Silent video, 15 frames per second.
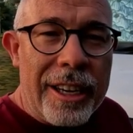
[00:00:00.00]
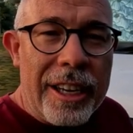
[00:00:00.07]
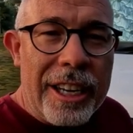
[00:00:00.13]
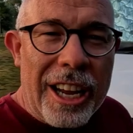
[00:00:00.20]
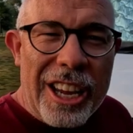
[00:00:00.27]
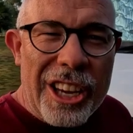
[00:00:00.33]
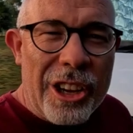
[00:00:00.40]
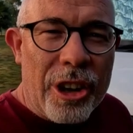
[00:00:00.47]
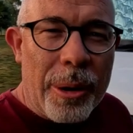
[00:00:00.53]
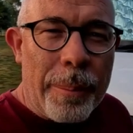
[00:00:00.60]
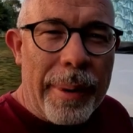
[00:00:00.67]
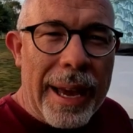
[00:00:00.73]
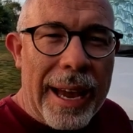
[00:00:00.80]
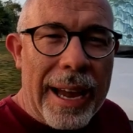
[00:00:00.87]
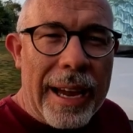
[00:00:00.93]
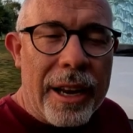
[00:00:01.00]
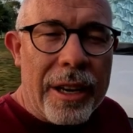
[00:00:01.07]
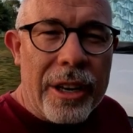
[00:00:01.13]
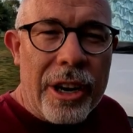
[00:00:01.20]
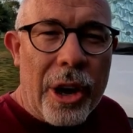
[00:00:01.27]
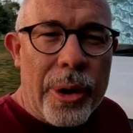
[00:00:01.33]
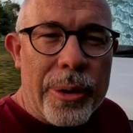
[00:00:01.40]
you know, you could compare
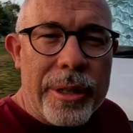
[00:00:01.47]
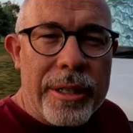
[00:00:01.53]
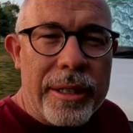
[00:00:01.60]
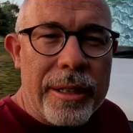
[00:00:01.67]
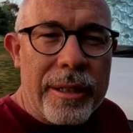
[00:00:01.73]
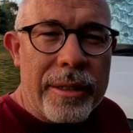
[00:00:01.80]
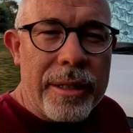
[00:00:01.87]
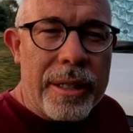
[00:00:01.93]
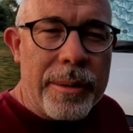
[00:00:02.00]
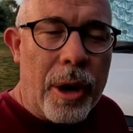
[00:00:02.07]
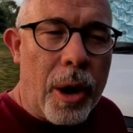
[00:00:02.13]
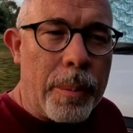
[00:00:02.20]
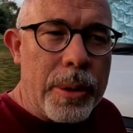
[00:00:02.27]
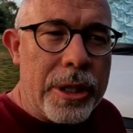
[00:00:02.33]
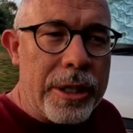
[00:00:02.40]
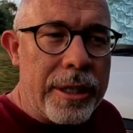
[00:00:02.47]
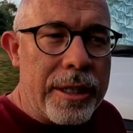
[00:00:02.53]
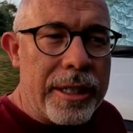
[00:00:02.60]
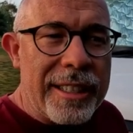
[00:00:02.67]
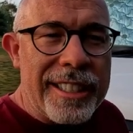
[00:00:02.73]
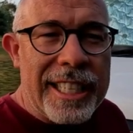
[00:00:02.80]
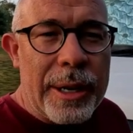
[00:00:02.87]
notes and options
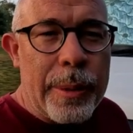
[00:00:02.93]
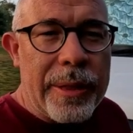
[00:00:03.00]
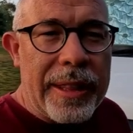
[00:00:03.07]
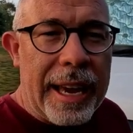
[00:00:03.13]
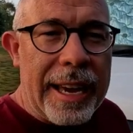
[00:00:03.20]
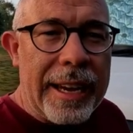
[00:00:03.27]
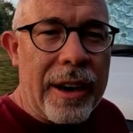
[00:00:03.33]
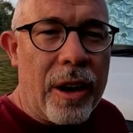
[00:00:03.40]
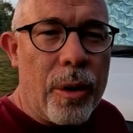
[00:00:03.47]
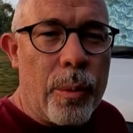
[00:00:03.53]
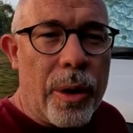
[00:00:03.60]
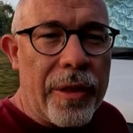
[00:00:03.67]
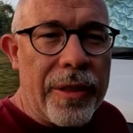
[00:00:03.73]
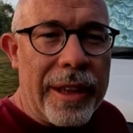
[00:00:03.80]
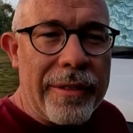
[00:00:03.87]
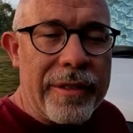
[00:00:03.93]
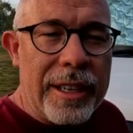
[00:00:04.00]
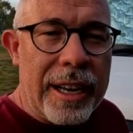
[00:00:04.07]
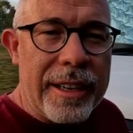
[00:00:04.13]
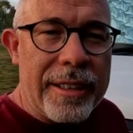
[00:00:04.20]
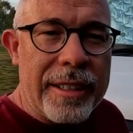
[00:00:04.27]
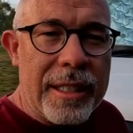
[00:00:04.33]
and see what they got, what they've
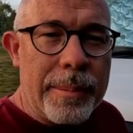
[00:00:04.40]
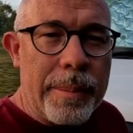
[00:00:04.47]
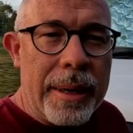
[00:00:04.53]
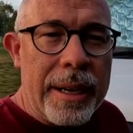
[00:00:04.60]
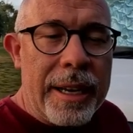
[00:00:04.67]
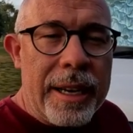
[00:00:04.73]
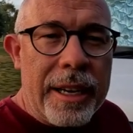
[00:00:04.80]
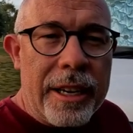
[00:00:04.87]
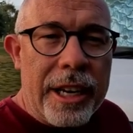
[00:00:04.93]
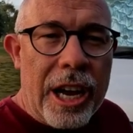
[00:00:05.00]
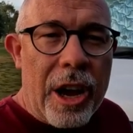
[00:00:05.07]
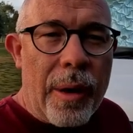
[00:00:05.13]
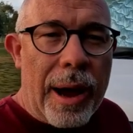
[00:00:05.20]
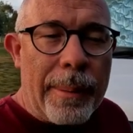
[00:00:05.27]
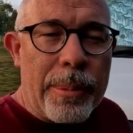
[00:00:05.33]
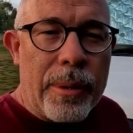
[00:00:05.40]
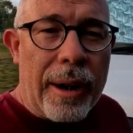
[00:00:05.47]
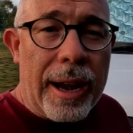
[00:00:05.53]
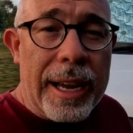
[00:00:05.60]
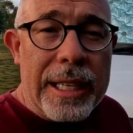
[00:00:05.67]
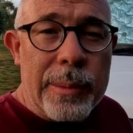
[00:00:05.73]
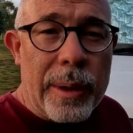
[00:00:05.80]
done as, you know,
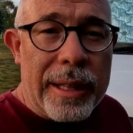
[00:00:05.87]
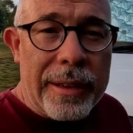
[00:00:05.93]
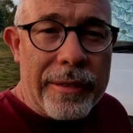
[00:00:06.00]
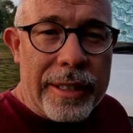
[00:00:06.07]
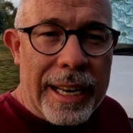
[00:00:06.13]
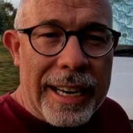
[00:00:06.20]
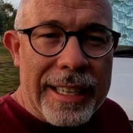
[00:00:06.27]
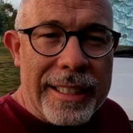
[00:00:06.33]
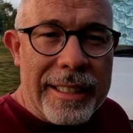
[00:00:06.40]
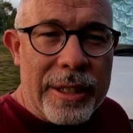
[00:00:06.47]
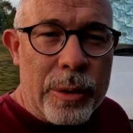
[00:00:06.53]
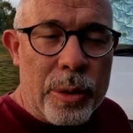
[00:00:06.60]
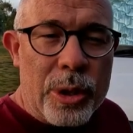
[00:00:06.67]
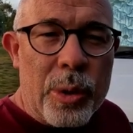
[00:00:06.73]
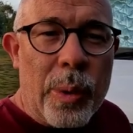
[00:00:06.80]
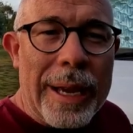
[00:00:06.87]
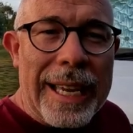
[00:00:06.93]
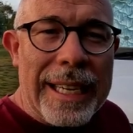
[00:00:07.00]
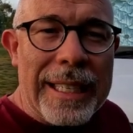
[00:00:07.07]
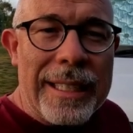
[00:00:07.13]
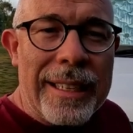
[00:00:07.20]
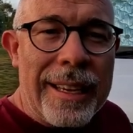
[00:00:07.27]
upgrades, what they've done as little
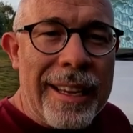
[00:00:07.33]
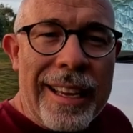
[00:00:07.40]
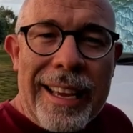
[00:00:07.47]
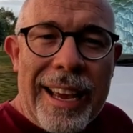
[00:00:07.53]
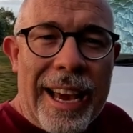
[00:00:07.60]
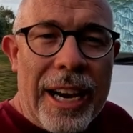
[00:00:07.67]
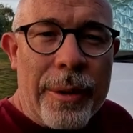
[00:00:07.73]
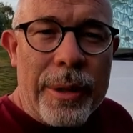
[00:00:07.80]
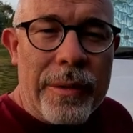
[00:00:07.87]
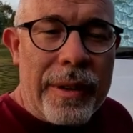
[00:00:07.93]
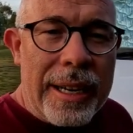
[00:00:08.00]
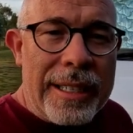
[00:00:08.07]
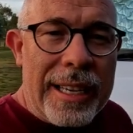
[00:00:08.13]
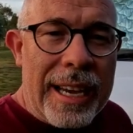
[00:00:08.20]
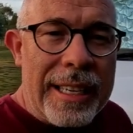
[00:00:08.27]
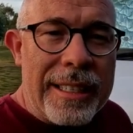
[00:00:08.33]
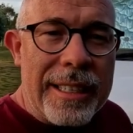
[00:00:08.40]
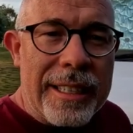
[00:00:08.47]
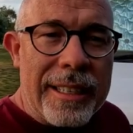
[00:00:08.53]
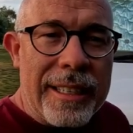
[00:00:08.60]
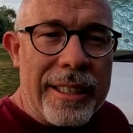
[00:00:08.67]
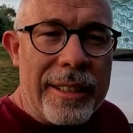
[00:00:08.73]
tweaks, and it was
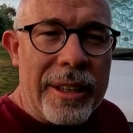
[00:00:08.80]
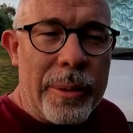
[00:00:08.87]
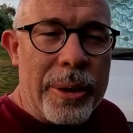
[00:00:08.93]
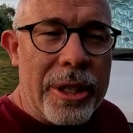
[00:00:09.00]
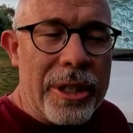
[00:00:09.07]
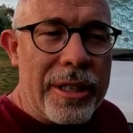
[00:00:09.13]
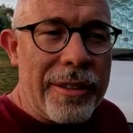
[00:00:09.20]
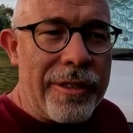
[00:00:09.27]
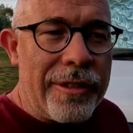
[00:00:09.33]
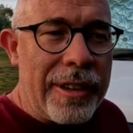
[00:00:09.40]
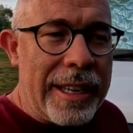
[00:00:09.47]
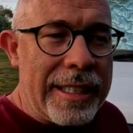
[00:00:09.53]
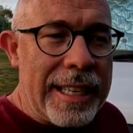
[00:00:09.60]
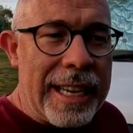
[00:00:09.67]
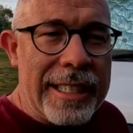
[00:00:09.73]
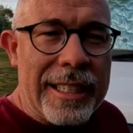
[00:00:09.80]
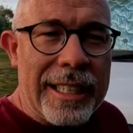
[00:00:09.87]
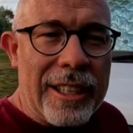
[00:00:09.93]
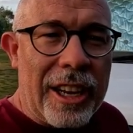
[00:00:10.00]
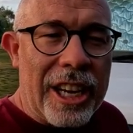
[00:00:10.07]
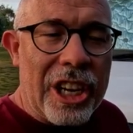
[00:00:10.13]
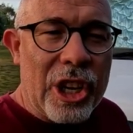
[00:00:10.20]
fantastic. It was just a
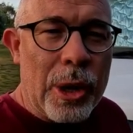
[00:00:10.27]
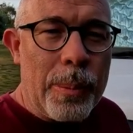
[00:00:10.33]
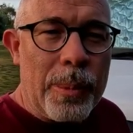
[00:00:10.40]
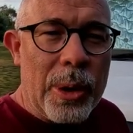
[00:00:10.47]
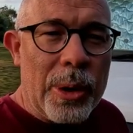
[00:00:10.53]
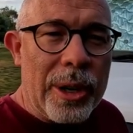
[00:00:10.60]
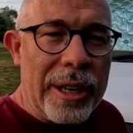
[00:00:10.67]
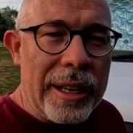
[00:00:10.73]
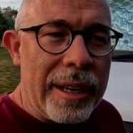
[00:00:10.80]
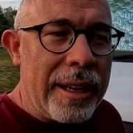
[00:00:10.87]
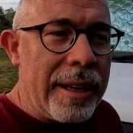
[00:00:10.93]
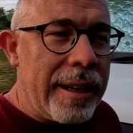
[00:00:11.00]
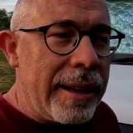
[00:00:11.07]
fantastic, like a community.